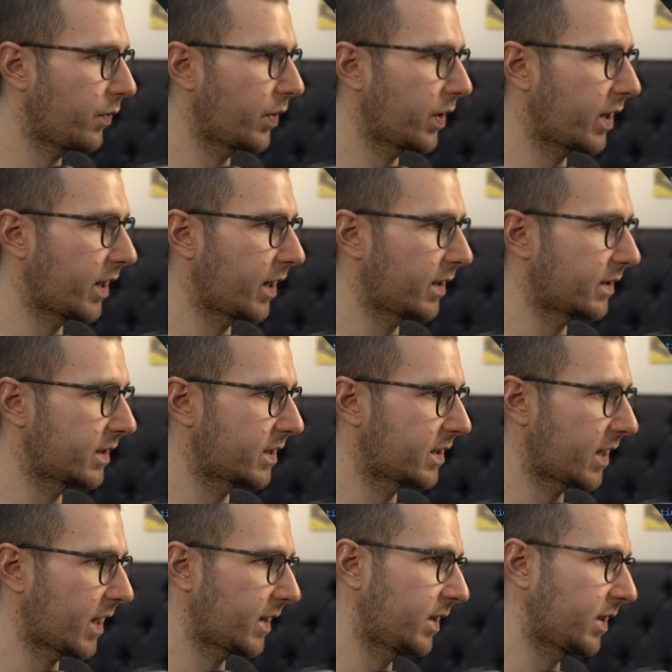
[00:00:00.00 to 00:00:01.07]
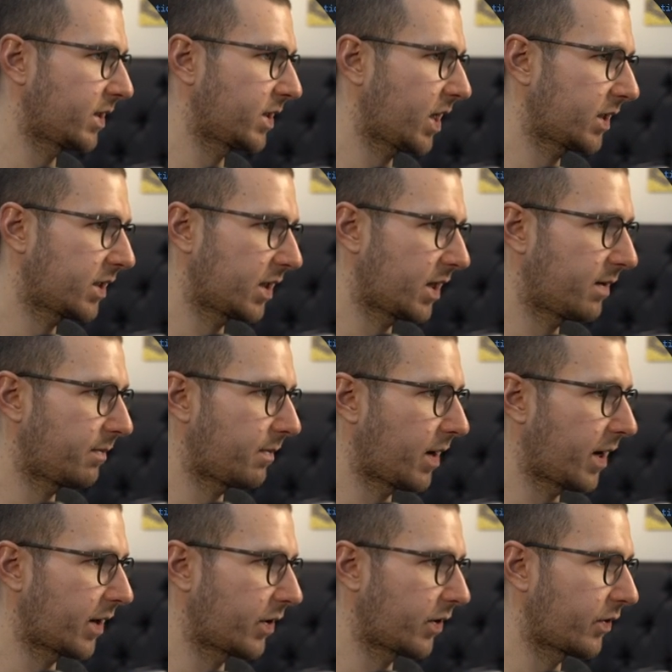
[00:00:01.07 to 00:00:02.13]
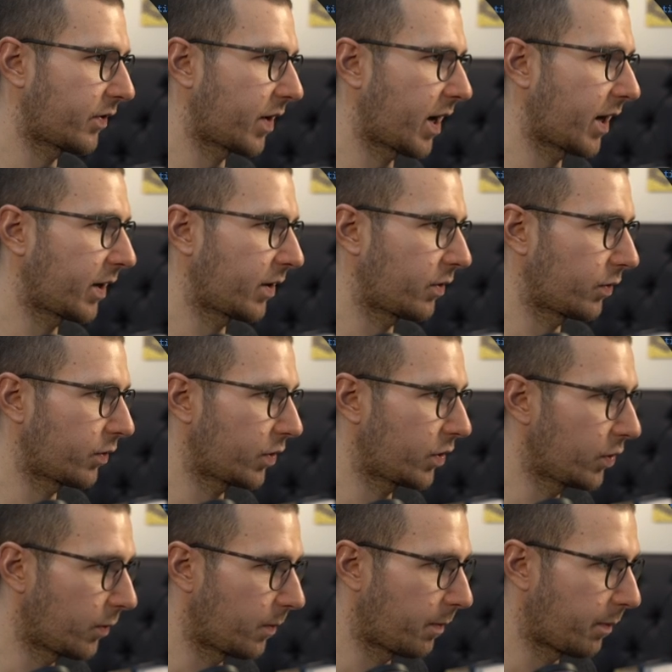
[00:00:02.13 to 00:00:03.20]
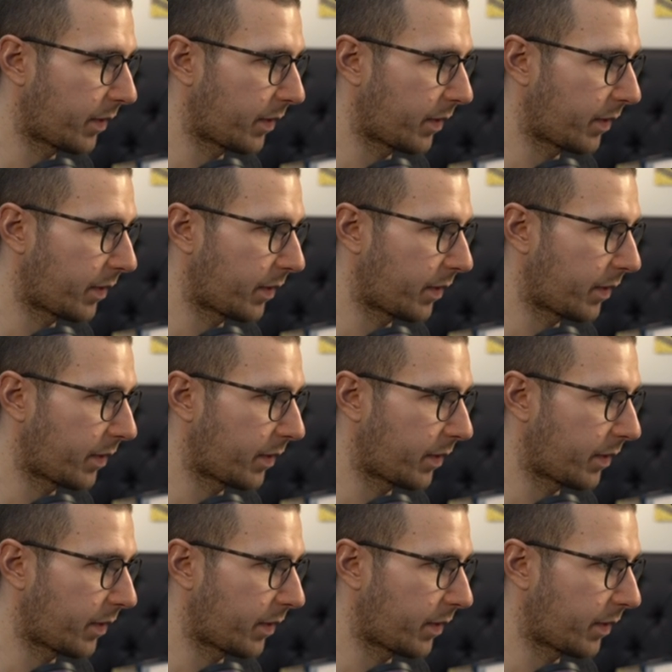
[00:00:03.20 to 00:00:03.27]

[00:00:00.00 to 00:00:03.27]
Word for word: we can set the data marker icon hue,